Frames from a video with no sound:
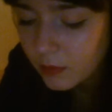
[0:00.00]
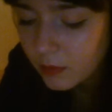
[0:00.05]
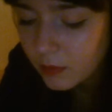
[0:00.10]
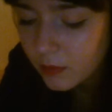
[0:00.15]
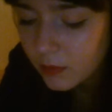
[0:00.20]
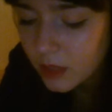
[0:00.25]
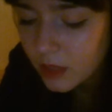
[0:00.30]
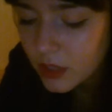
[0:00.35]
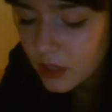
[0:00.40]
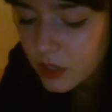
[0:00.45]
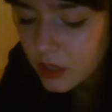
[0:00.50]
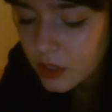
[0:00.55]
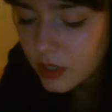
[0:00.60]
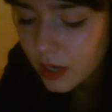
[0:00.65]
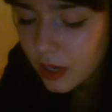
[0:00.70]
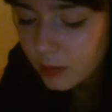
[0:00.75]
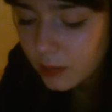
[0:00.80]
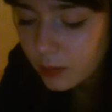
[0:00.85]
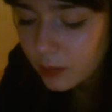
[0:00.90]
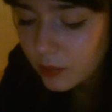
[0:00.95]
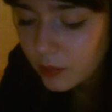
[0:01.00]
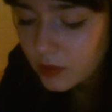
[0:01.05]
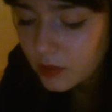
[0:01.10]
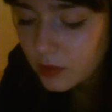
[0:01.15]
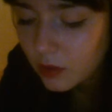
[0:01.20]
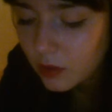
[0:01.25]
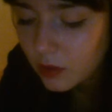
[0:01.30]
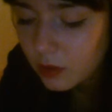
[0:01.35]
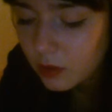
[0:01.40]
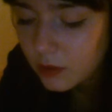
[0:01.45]
This shape
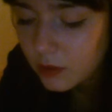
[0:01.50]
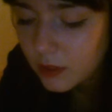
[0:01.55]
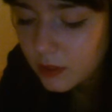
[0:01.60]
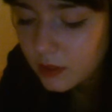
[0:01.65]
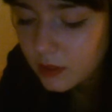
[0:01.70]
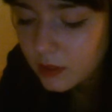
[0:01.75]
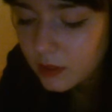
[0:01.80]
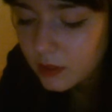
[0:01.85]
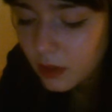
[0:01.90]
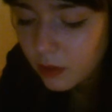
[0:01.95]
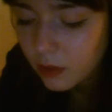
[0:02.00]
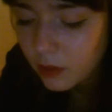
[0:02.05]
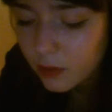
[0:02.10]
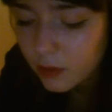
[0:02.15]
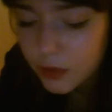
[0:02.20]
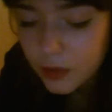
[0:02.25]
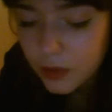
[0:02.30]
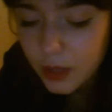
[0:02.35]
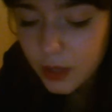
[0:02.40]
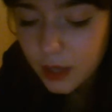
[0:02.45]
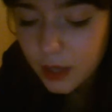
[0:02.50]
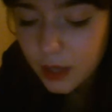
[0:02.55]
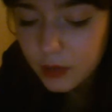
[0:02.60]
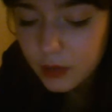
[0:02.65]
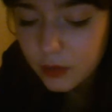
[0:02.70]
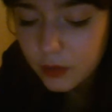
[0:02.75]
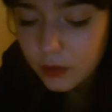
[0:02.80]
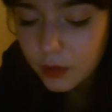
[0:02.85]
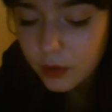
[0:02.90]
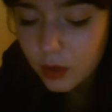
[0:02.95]
resolved itself into that
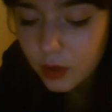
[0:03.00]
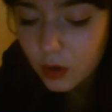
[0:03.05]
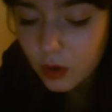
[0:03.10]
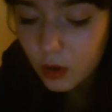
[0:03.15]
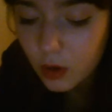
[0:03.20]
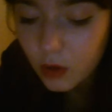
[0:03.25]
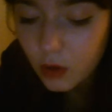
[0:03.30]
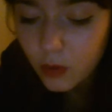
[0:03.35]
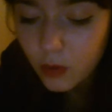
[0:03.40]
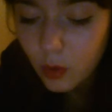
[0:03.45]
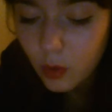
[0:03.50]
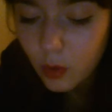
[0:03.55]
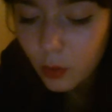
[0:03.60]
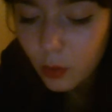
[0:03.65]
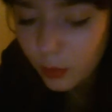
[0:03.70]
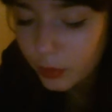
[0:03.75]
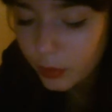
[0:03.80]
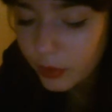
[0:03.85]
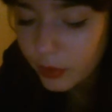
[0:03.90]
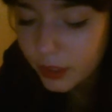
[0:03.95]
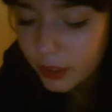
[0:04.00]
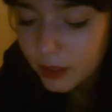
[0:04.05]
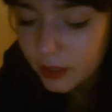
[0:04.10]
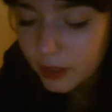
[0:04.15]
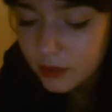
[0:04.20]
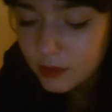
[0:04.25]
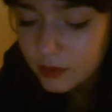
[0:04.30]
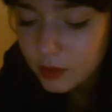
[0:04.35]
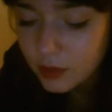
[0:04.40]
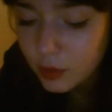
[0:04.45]
of all
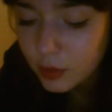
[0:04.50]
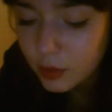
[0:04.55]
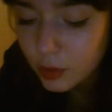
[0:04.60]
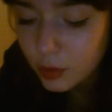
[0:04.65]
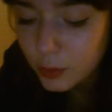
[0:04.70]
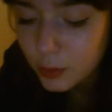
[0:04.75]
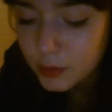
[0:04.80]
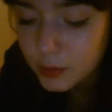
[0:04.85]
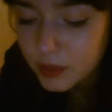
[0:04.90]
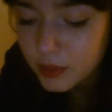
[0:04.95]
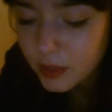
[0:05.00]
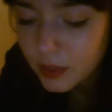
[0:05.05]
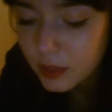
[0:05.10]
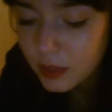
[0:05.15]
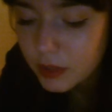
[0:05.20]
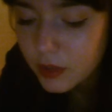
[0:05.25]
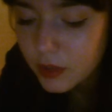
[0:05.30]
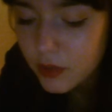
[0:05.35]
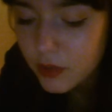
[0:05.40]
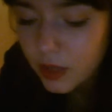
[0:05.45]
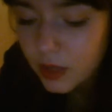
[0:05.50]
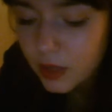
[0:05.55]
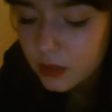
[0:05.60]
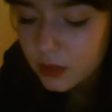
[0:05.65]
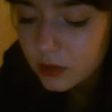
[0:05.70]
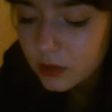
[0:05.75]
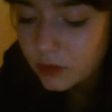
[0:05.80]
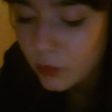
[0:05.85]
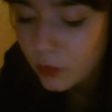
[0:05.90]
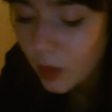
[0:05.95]
things, a hoop-skirted
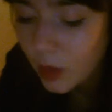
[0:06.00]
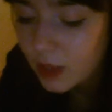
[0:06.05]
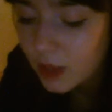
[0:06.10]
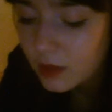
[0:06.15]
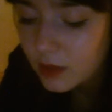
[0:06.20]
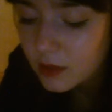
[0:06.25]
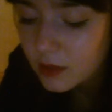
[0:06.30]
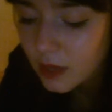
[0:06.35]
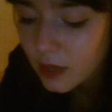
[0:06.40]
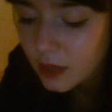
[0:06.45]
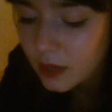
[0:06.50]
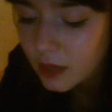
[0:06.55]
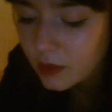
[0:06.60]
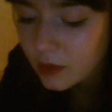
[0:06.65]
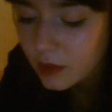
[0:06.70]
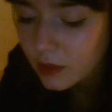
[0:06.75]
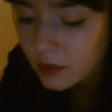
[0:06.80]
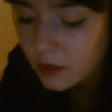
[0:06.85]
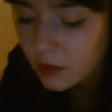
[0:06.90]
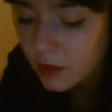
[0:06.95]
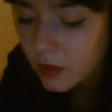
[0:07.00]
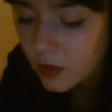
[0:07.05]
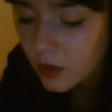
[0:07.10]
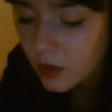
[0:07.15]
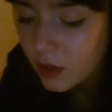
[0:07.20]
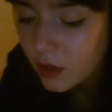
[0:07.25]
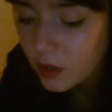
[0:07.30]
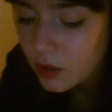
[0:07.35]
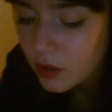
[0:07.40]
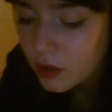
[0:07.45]
dress of white satin,
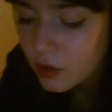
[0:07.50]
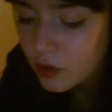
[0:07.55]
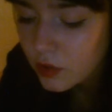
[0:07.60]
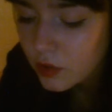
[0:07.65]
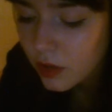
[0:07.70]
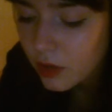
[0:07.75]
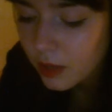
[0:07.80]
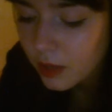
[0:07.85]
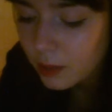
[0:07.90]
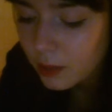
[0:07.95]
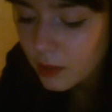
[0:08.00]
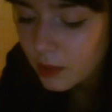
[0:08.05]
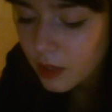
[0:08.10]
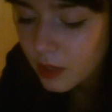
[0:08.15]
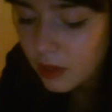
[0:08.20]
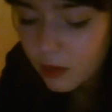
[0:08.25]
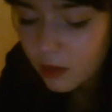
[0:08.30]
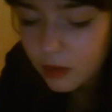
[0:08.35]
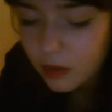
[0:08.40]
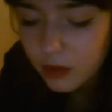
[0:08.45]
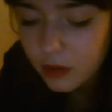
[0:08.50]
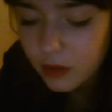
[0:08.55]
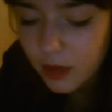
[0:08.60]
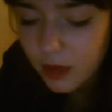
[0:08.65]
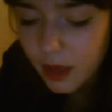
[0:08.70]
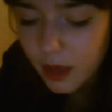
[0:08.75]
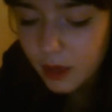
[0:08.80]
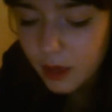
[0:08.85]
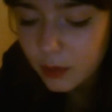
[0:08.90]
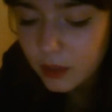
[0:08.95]
draped here and
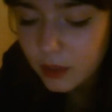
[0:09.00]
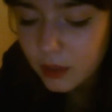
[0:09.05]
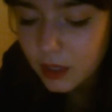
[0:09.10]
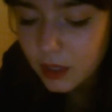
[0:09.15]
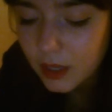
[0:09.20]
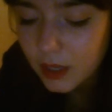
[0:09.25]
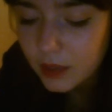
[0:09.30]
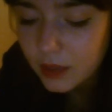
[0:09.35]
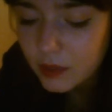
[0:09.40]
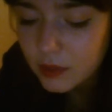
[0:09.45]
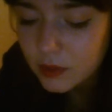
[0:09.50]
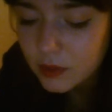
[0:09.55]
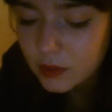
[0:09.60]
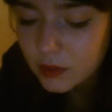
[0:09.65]
there with lace,